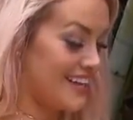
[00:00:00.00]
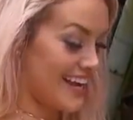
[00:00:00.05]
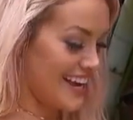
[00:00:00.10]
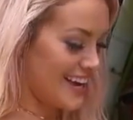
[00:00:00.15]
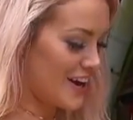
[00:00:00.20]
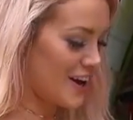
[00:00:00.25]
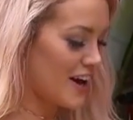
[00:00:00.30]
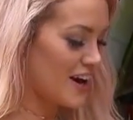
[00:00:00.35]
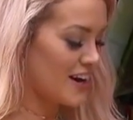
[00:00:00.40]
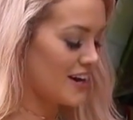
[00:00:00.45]
-on -one
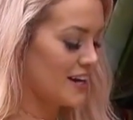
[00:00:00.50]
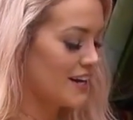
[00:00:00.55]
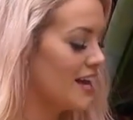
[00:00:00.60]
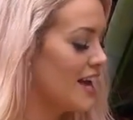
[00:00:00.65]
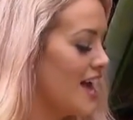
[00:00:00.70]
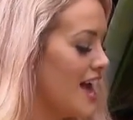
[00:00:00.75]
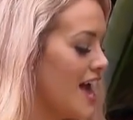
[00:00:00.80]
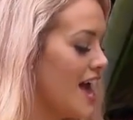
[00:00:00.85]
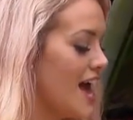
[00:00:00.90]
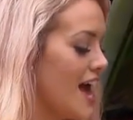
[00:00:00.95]
date card.
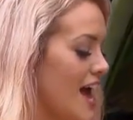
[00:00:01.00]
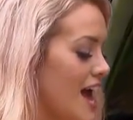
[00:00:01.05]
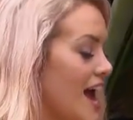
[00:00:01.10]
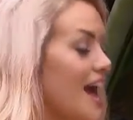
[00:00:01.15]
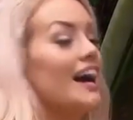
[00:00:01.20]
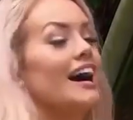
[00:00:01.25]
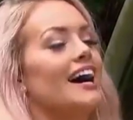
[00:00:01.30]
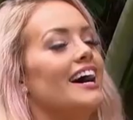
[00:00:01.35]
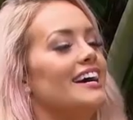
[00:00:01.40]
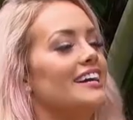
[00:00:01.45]

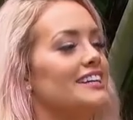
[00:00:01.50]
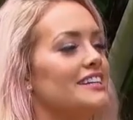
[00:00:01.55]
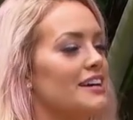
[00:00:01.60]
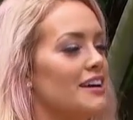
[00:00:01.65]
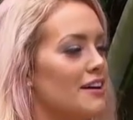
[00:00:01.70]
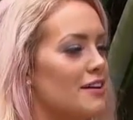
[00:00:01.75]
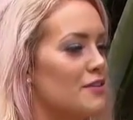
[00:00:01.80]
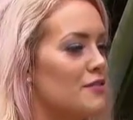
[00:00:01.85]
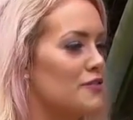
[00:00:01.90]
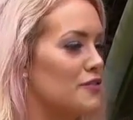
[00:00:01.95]
And
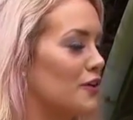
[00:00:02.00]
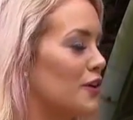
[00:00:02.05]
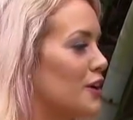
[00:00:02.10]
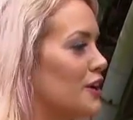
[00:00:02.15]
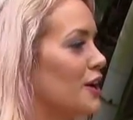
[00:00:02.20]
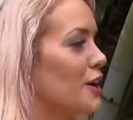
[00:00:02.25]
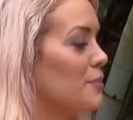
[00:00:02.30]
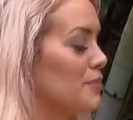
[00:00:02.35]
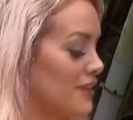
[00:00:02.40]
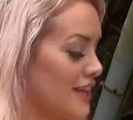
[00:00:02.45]
for
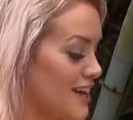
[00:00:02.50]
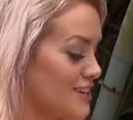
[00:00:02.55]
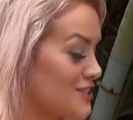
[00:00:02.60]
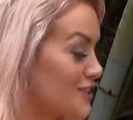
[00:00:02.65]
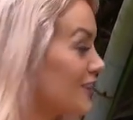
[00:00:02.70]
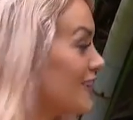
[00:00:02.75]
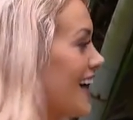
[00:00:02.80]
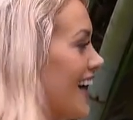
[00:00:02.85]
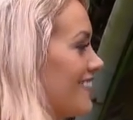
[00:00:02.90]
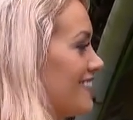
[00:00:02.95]
your
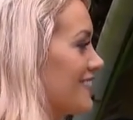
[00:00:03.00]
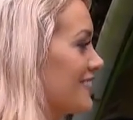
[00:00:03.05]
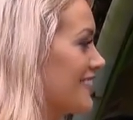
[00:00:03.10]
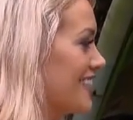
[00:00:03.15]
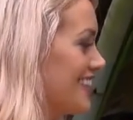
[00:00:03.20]
pleasure, I will